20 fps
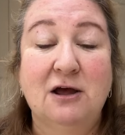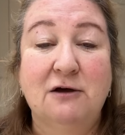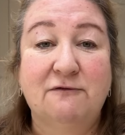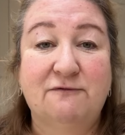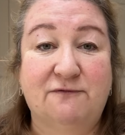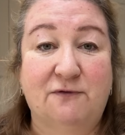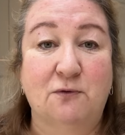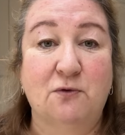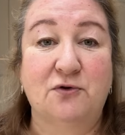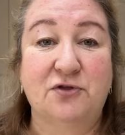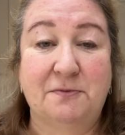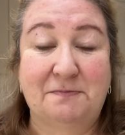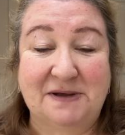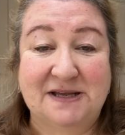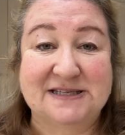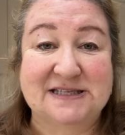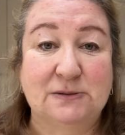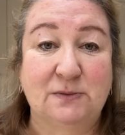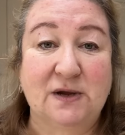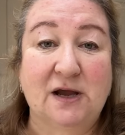for the
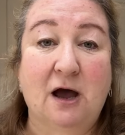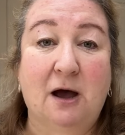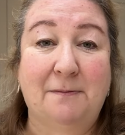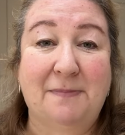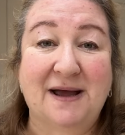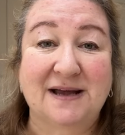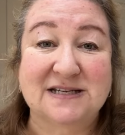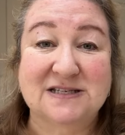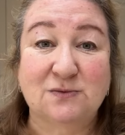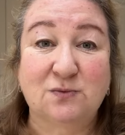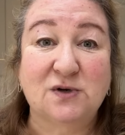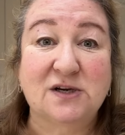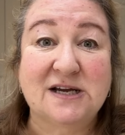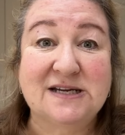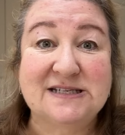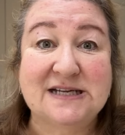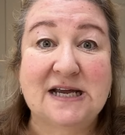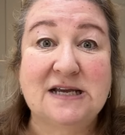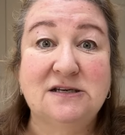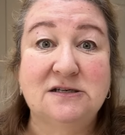bits that we cut back. So what I
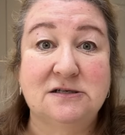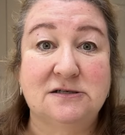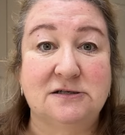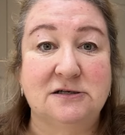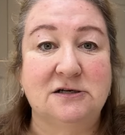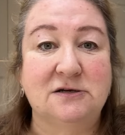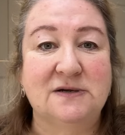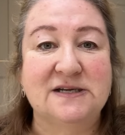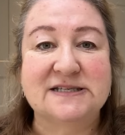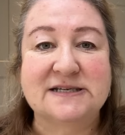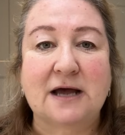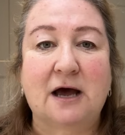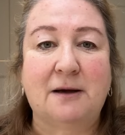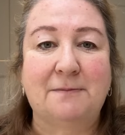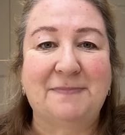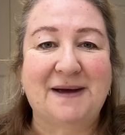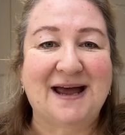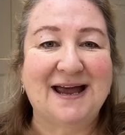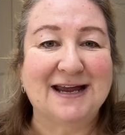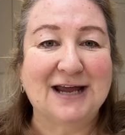tend to do is
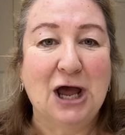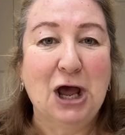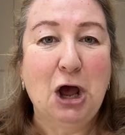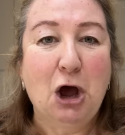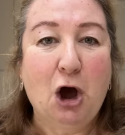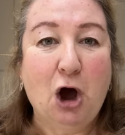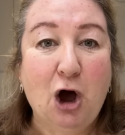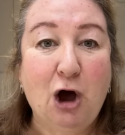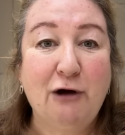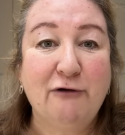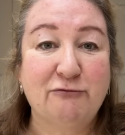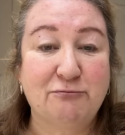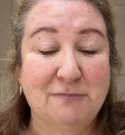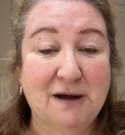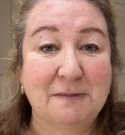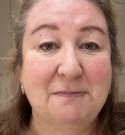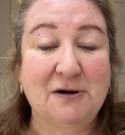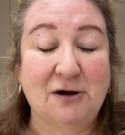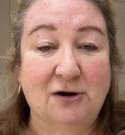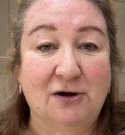cut back half
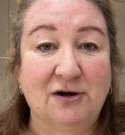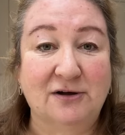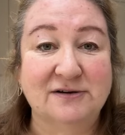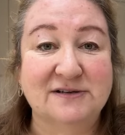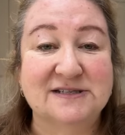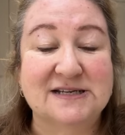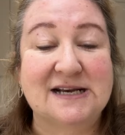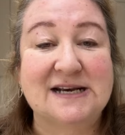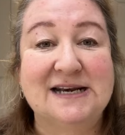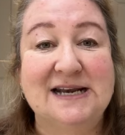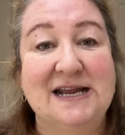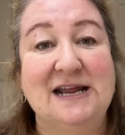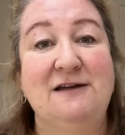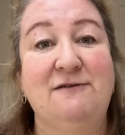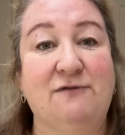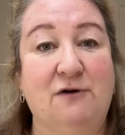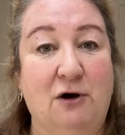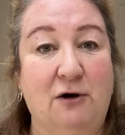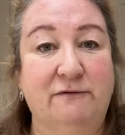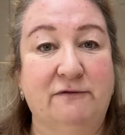my plant and
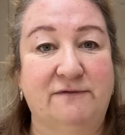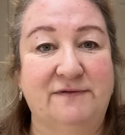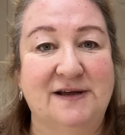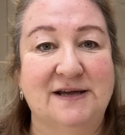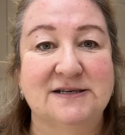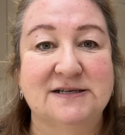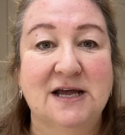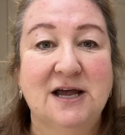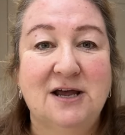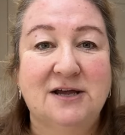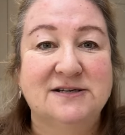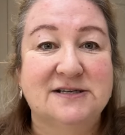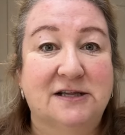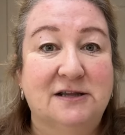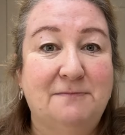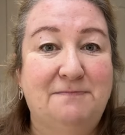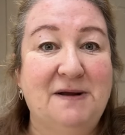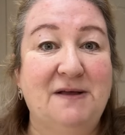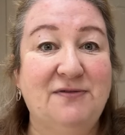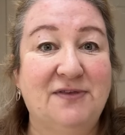leave half of it. So
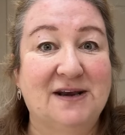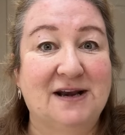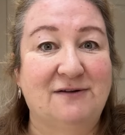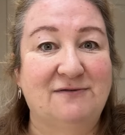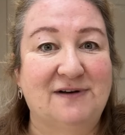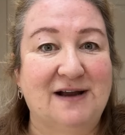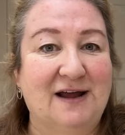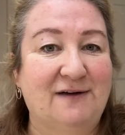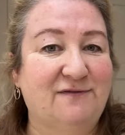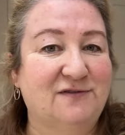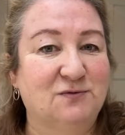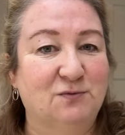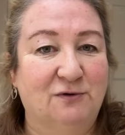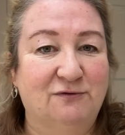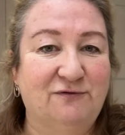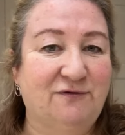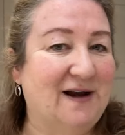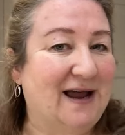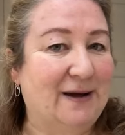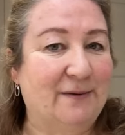the bit that I've left will
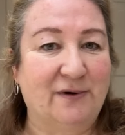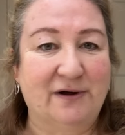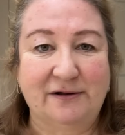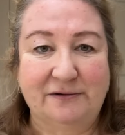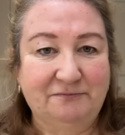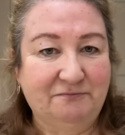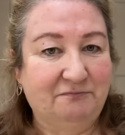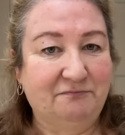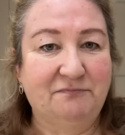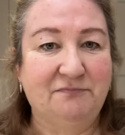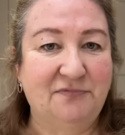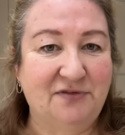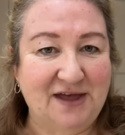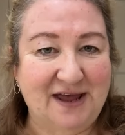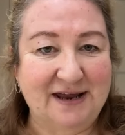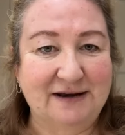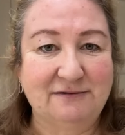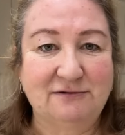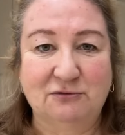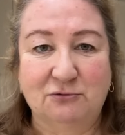flower
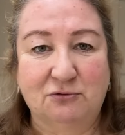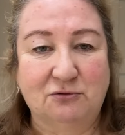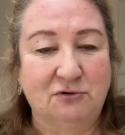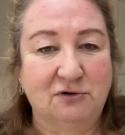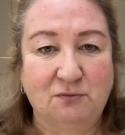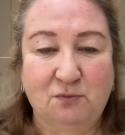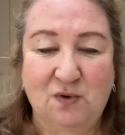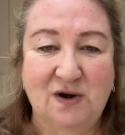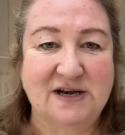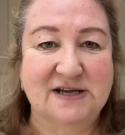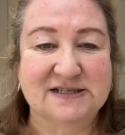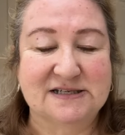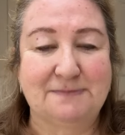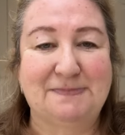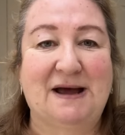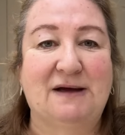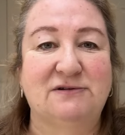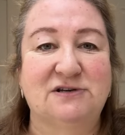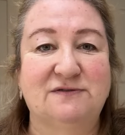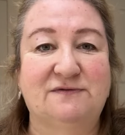then, or when it's
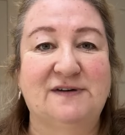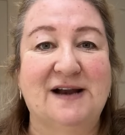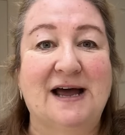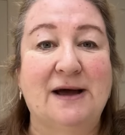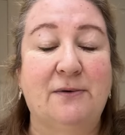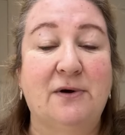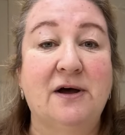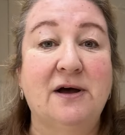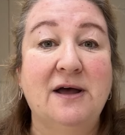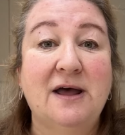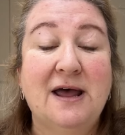about to flower.